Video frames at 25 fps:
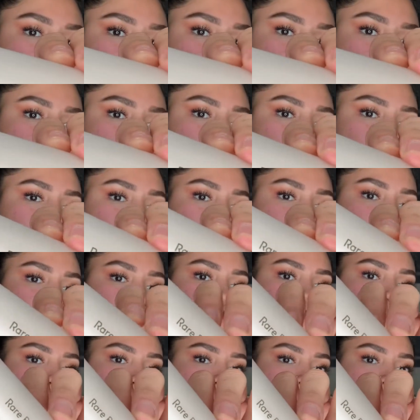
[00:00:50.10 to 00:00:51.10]
looks like. A
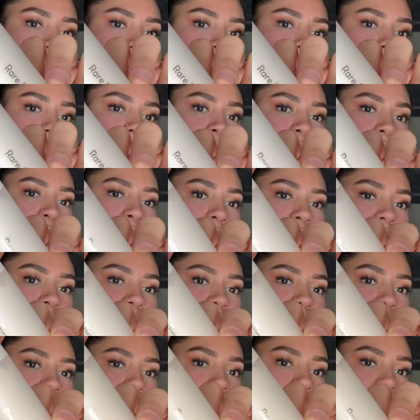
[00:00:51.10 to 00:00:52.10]
lot of people were
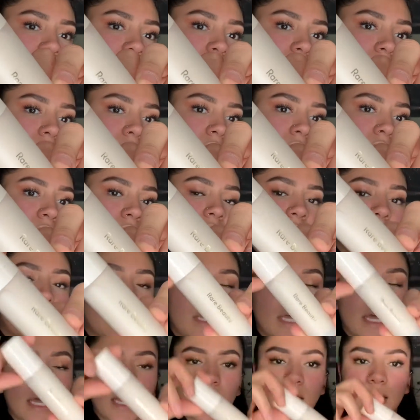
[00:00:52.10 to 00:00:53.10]
saying
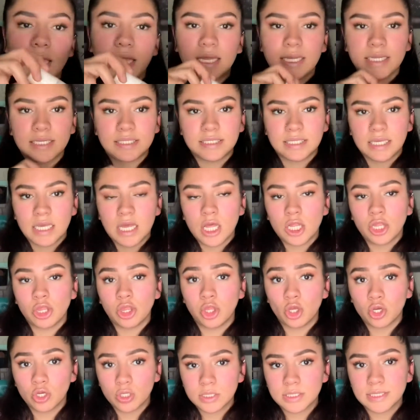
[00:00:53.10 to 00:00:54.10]
that it
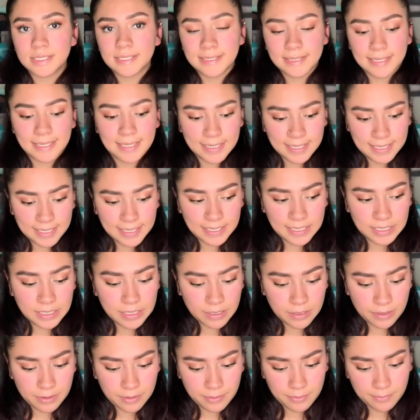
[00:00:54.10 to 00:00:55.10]
looks like
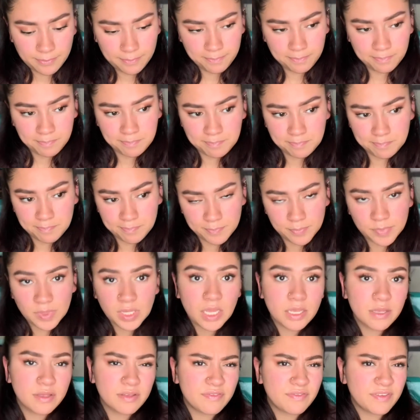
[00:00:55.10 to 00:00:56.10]

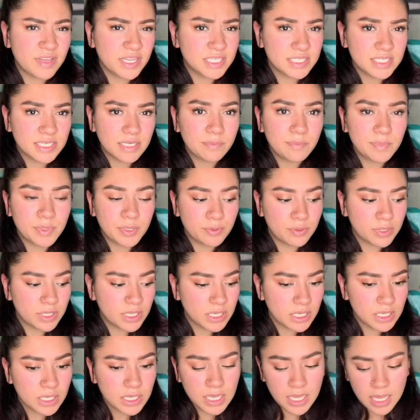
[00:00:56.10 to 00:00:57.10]
Fenty Beauty,
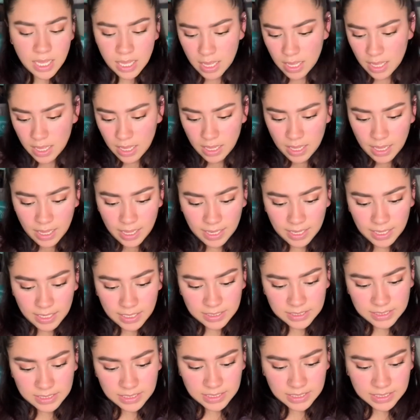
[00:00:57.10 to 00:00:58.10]
and
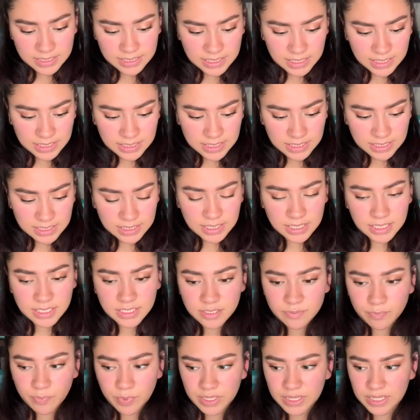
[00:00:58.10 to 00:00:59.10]
in a sense it does,
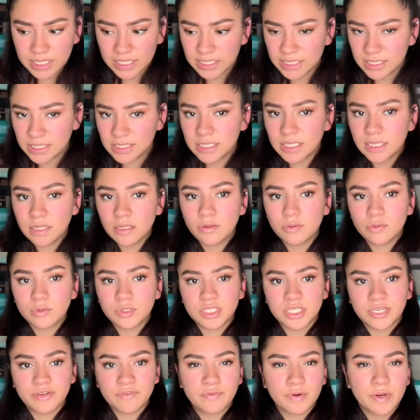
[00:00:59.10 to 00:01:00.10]
but this is a little
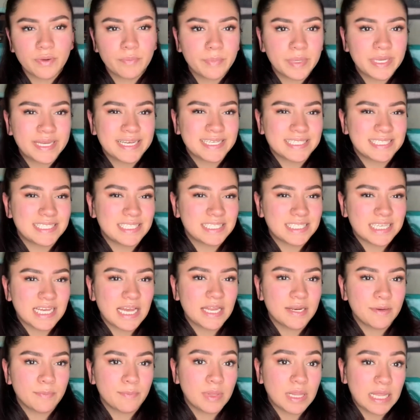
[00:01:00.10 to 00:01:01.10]
different because it's kind of
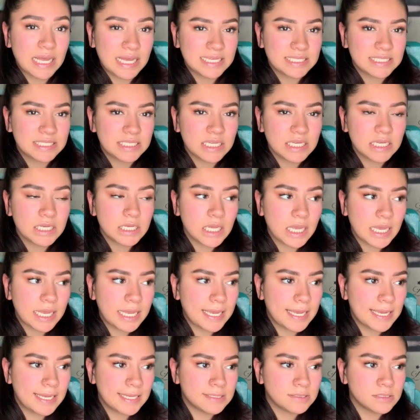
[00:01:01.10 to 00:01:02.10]
plastic,
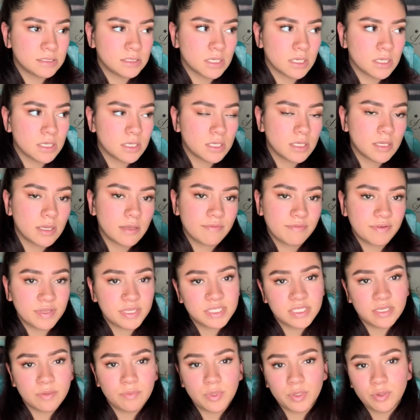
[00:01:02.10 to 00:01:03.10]
and Fenty
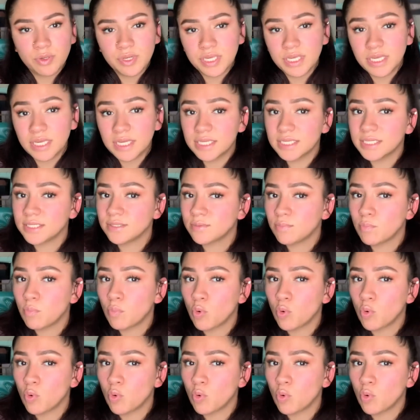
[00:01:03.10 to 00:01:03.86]
Beauty is more